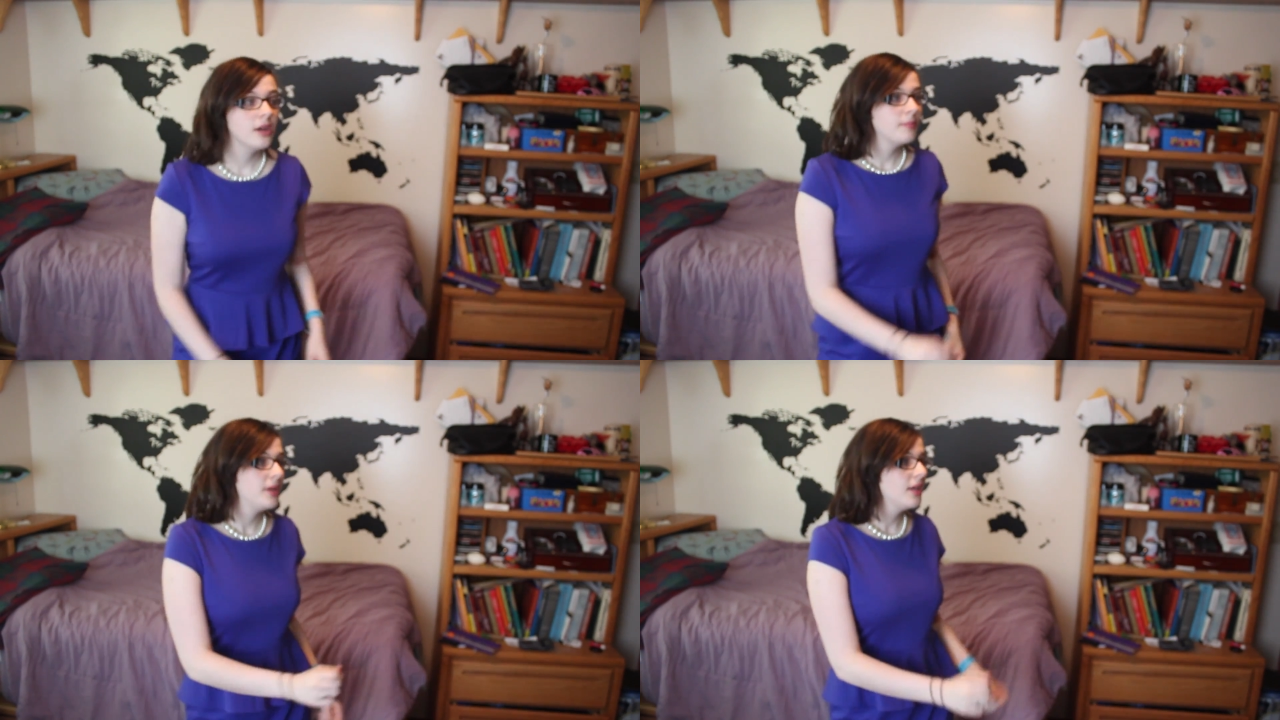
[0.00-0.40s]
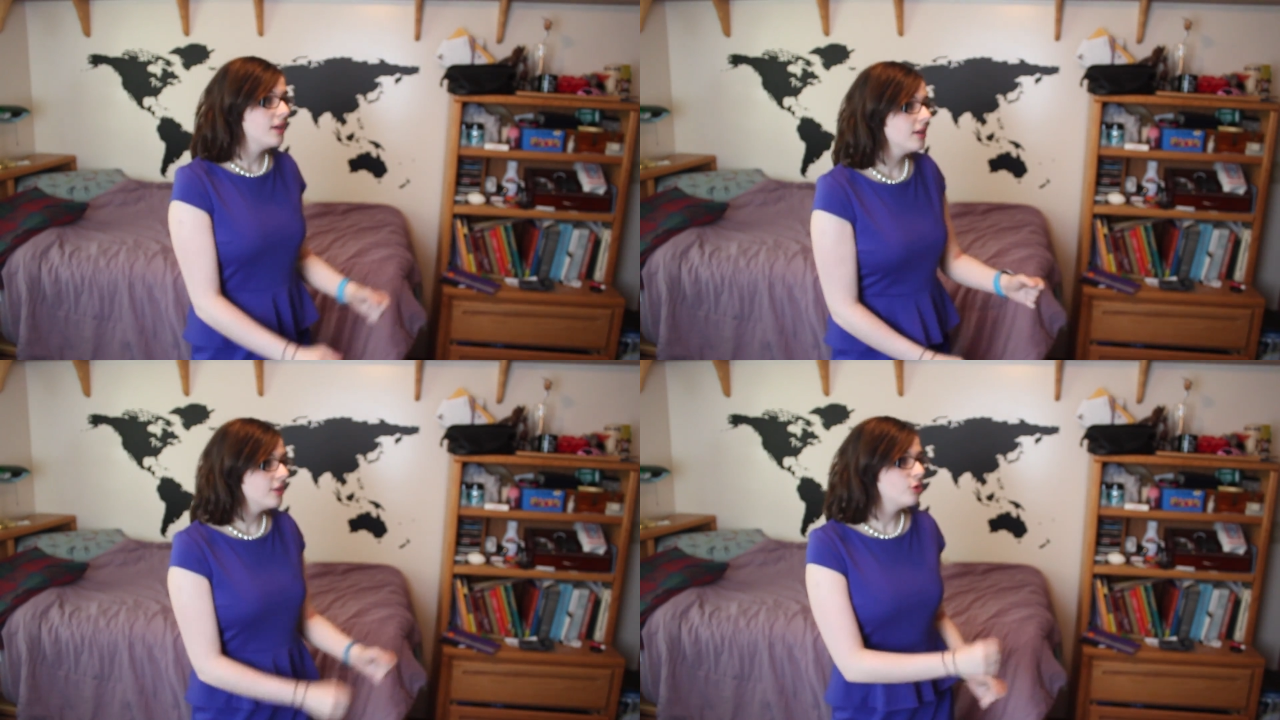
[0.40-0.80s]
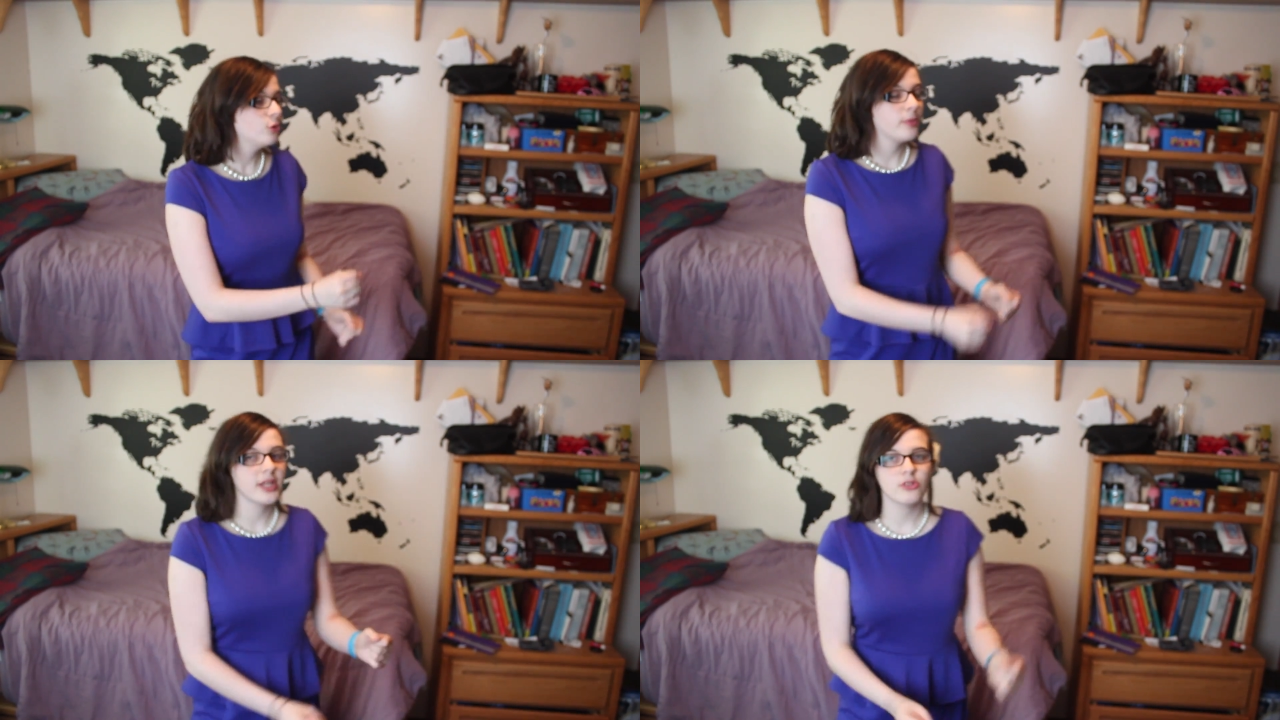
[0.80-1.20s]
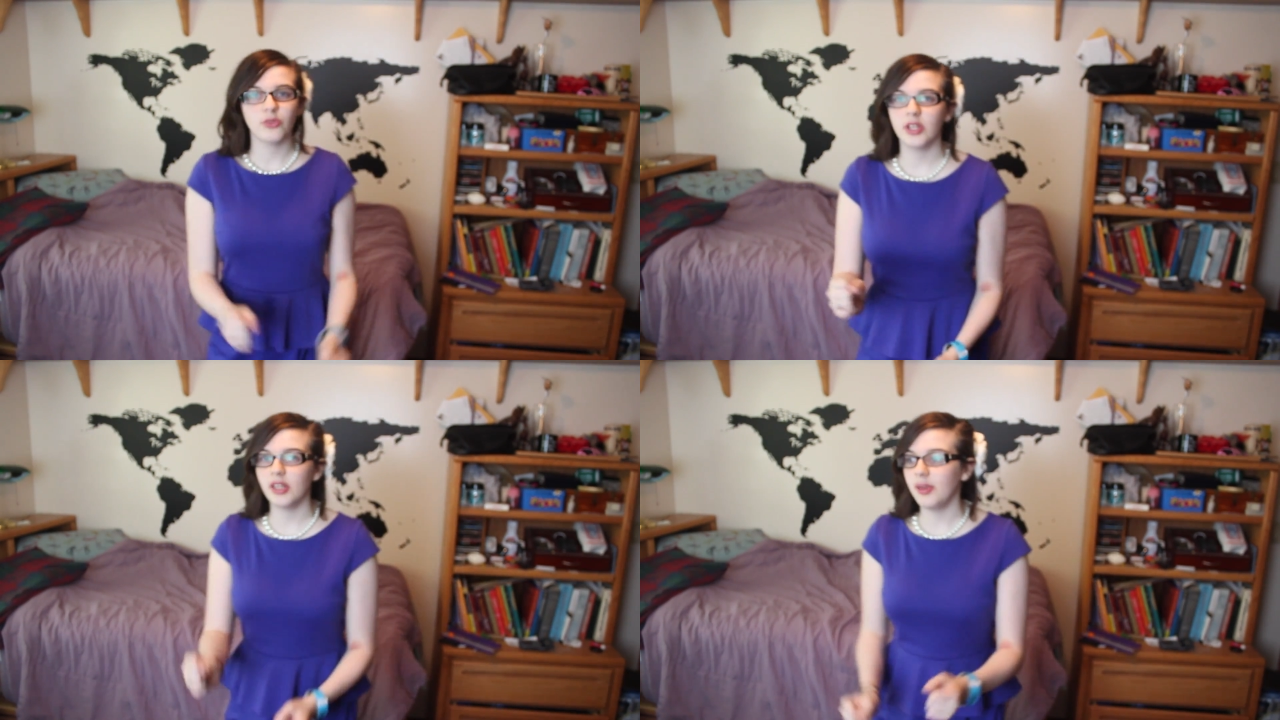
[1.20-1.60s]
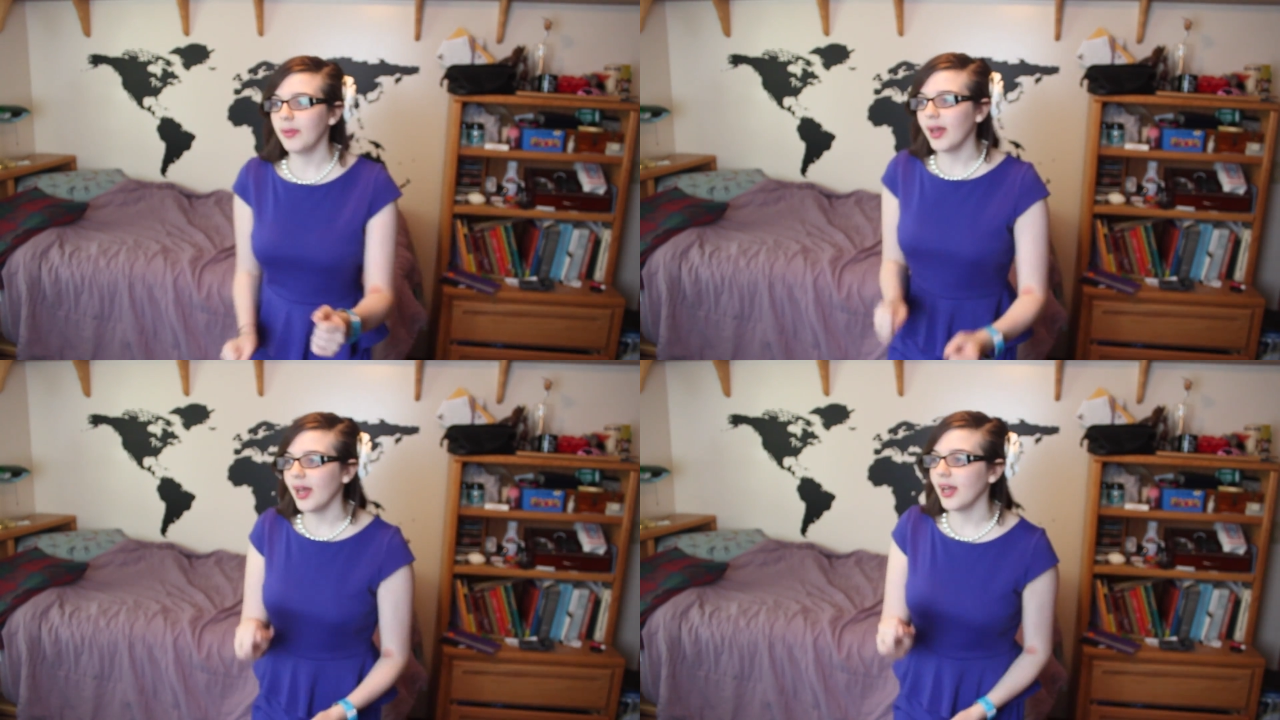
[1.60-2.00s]
Being a douchebag is really
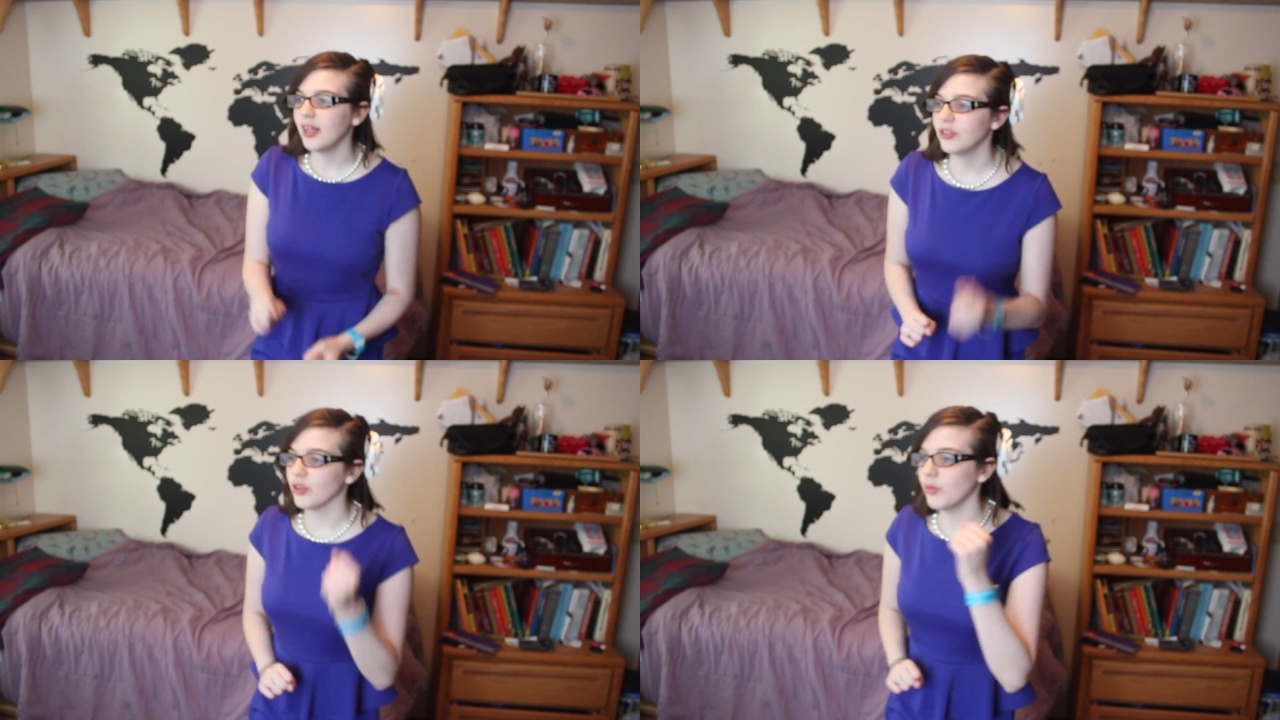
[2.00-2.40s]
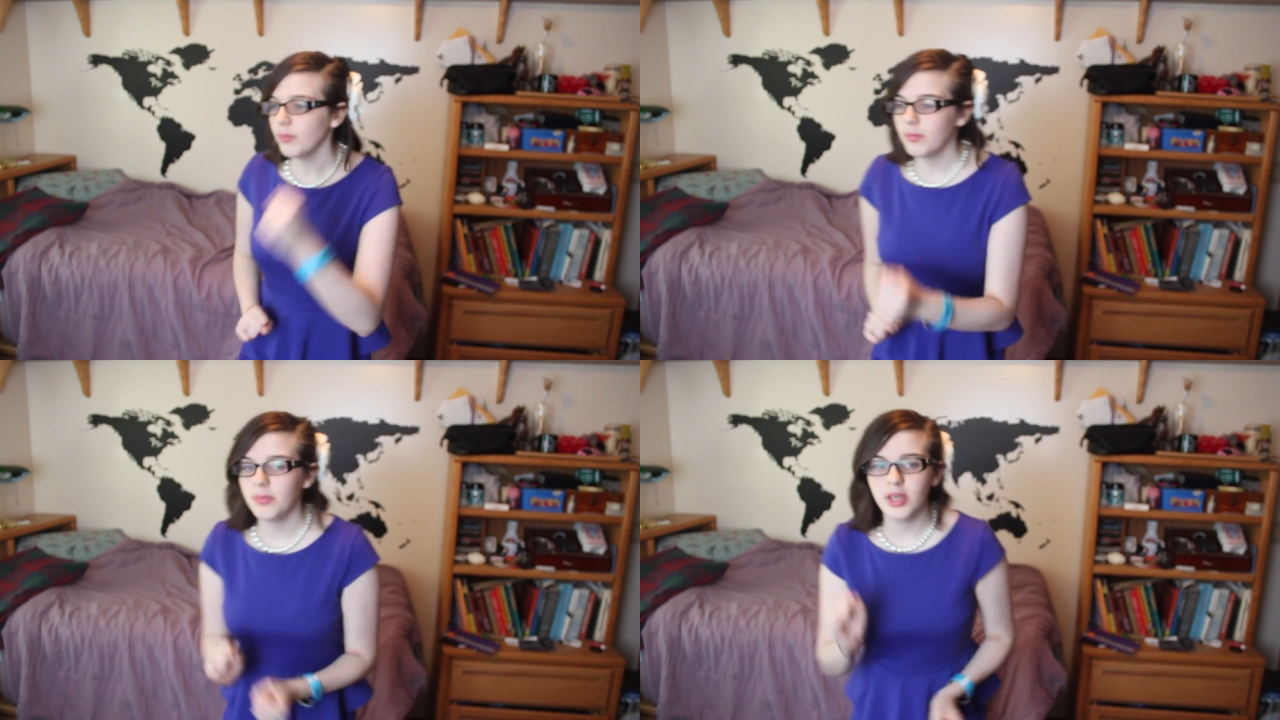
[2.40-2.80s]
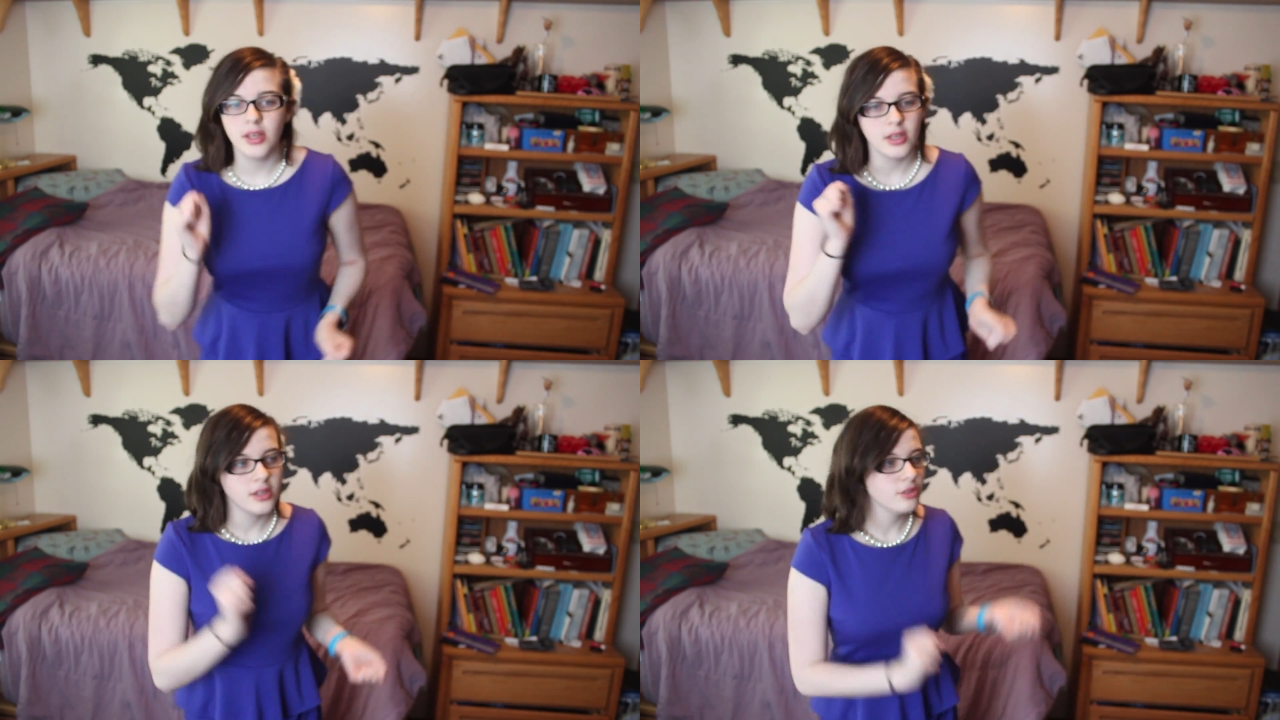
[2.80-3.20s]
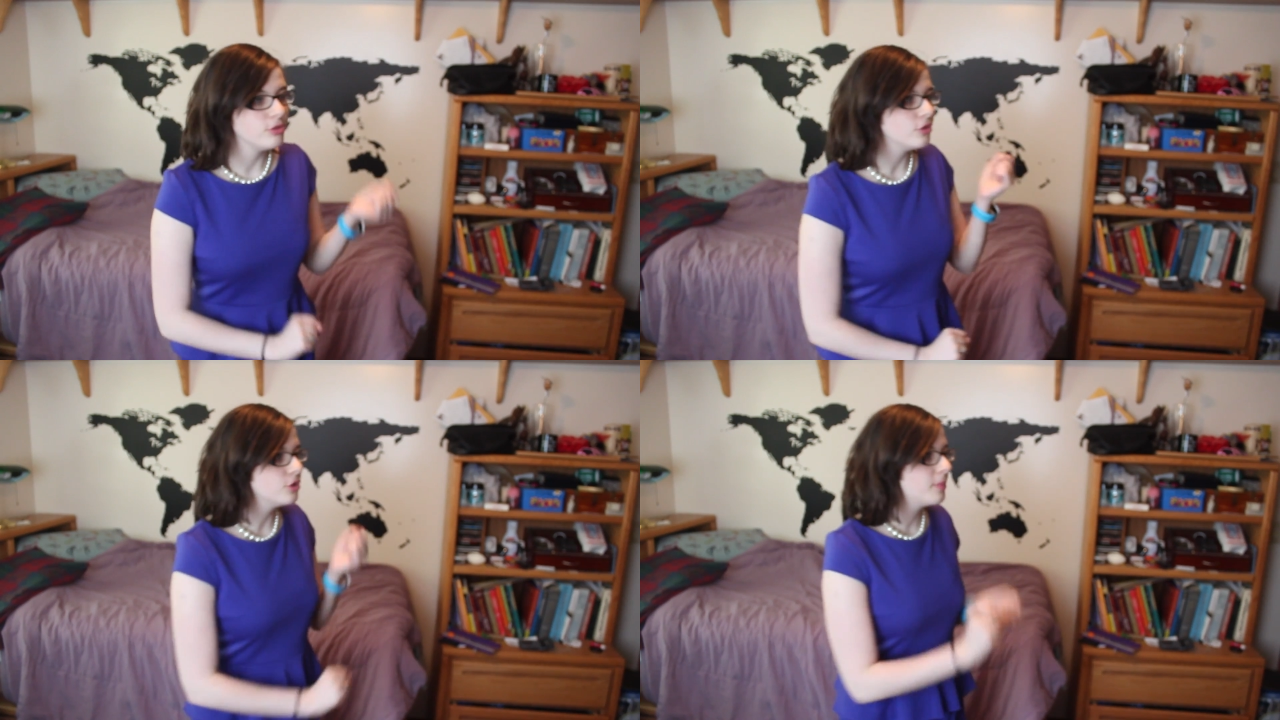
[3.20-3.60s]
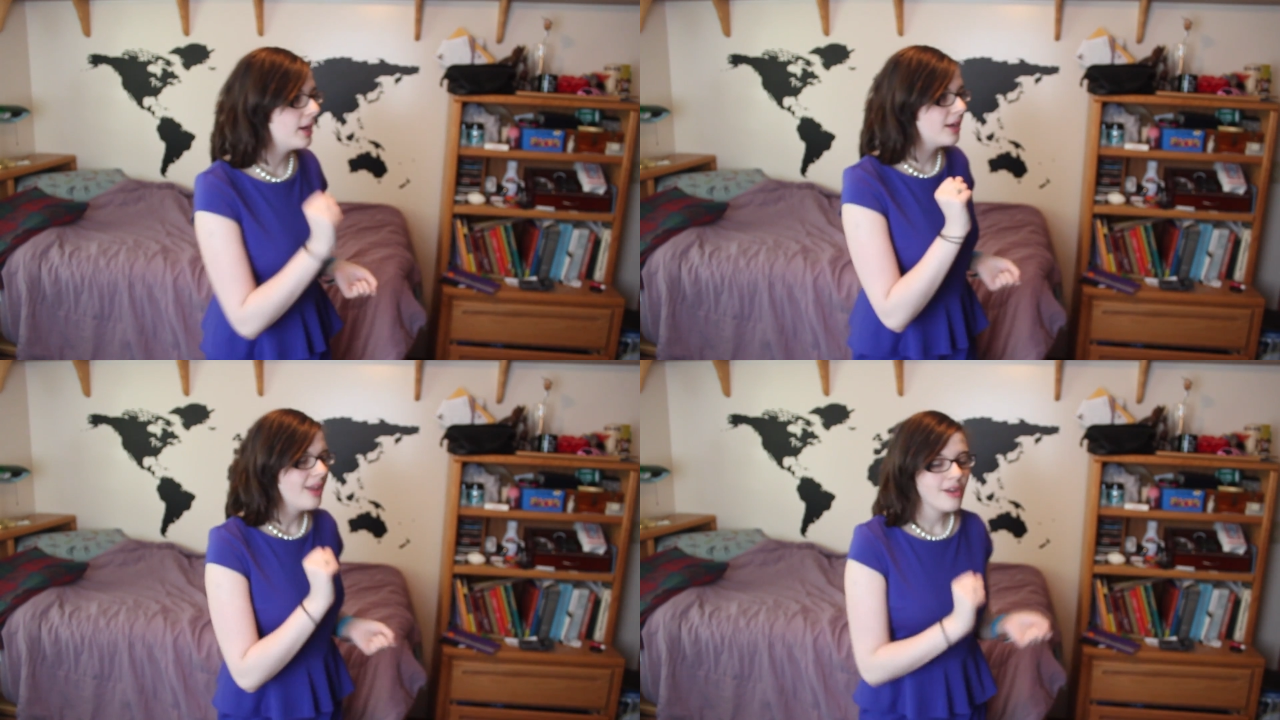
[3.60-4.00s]
bad. Don't be a
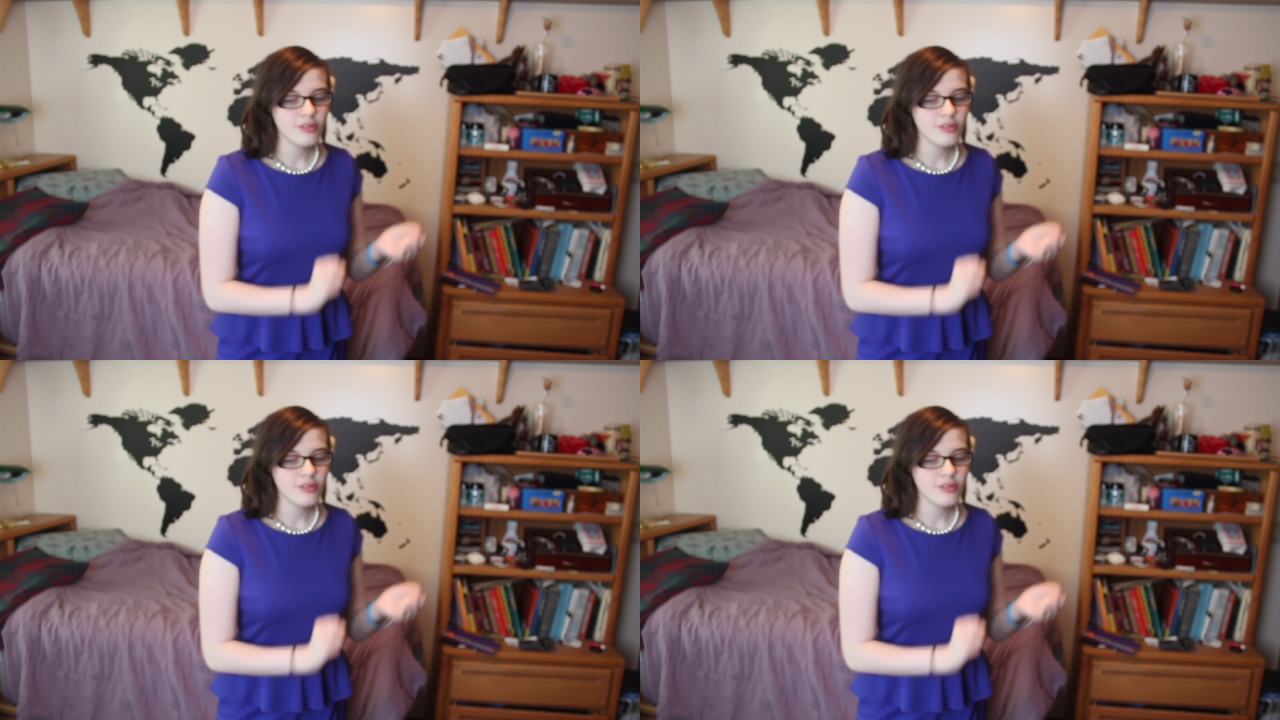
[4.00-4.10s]
douchebag.